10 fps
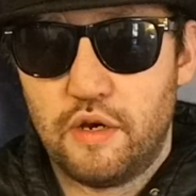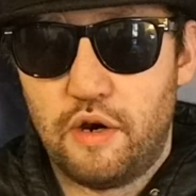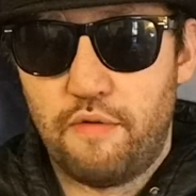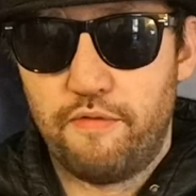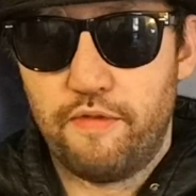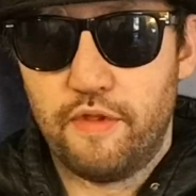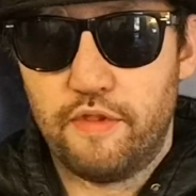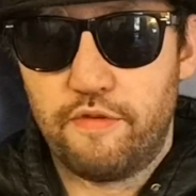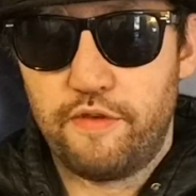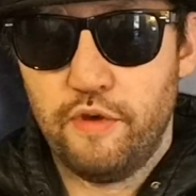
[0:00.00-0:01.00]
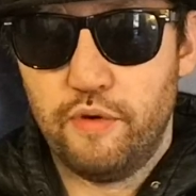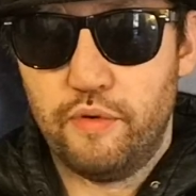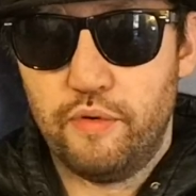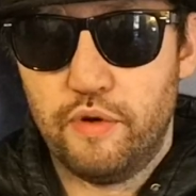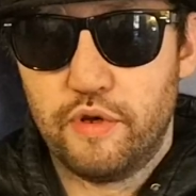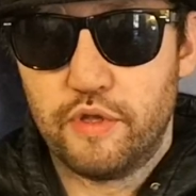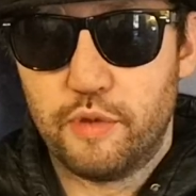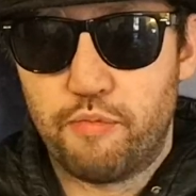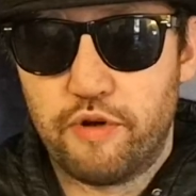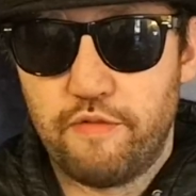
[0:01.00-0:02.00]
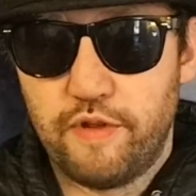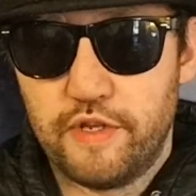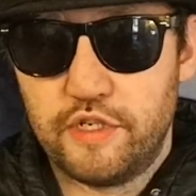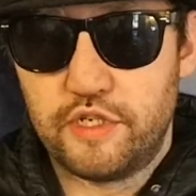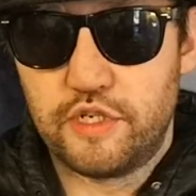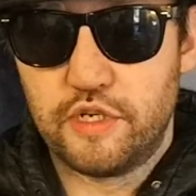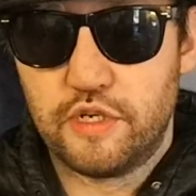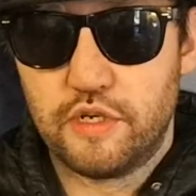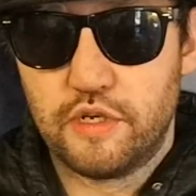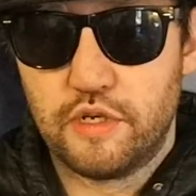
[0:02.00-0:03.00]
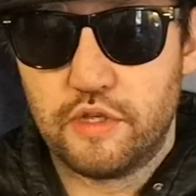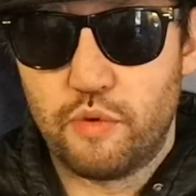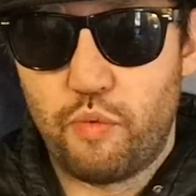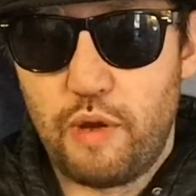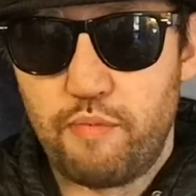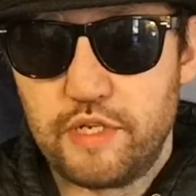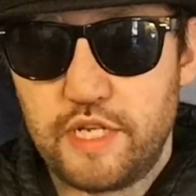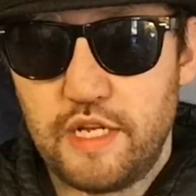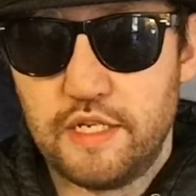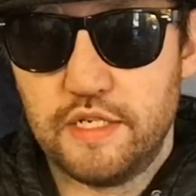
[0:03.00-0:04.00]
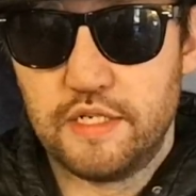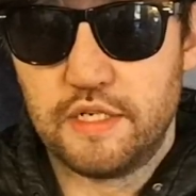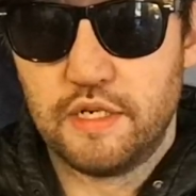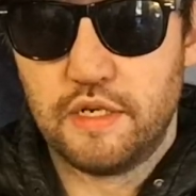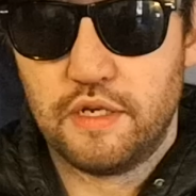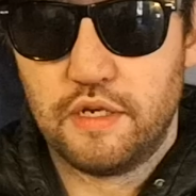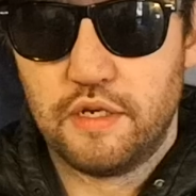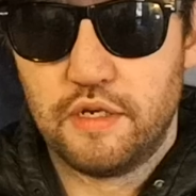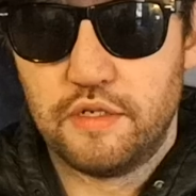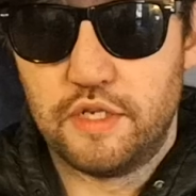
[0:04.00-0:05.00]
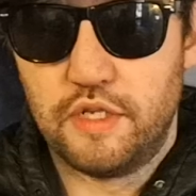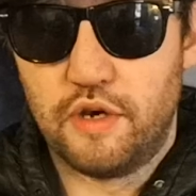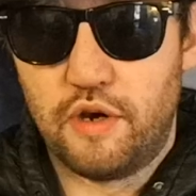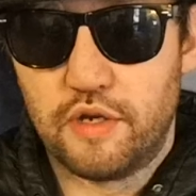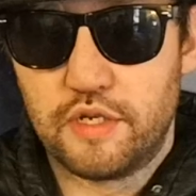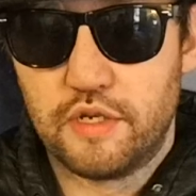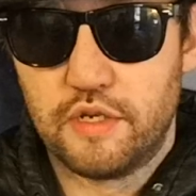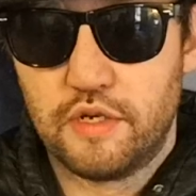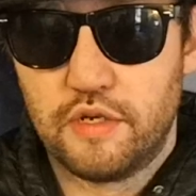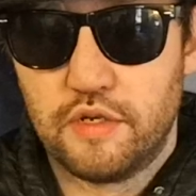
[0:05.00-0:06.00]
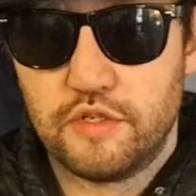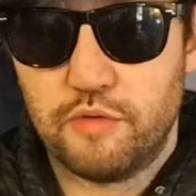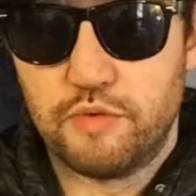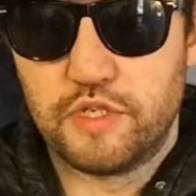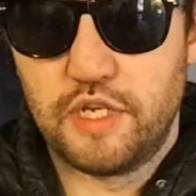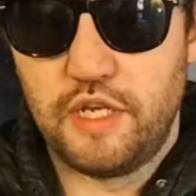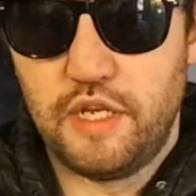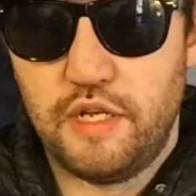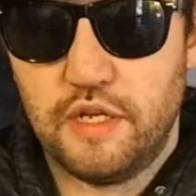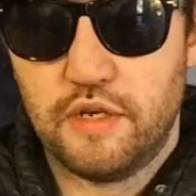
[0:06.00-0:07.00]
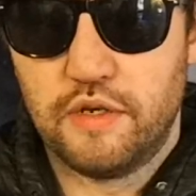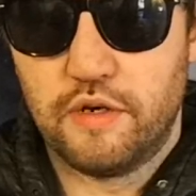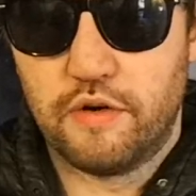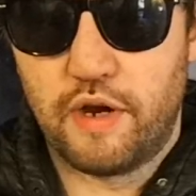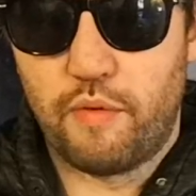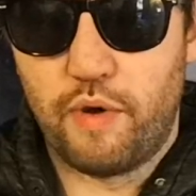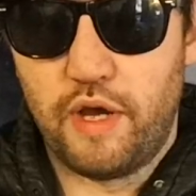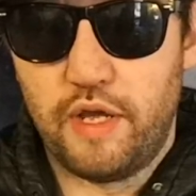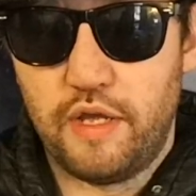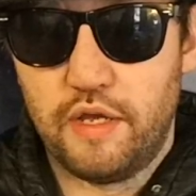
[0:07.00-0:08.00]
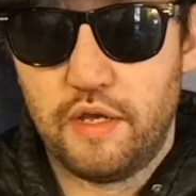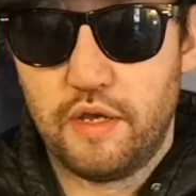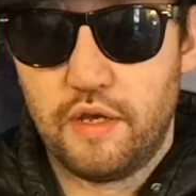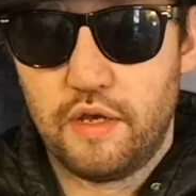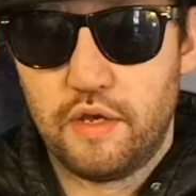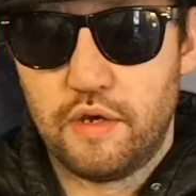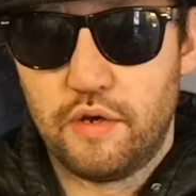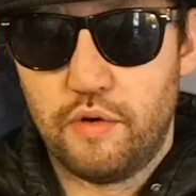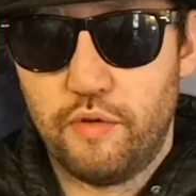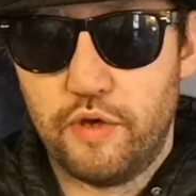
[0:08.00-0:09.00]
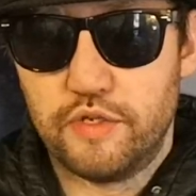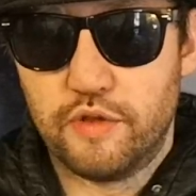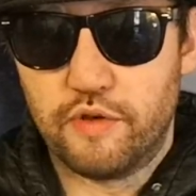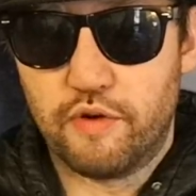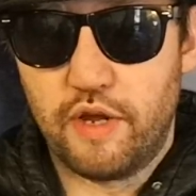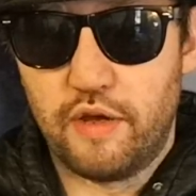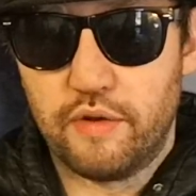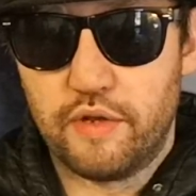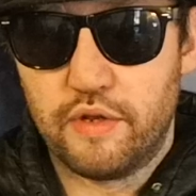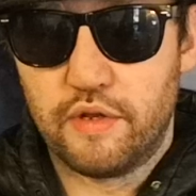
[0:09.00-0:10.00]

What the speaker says: of the few, the privileged, the 1%ers, did not supersede or outweigh all those on the ground.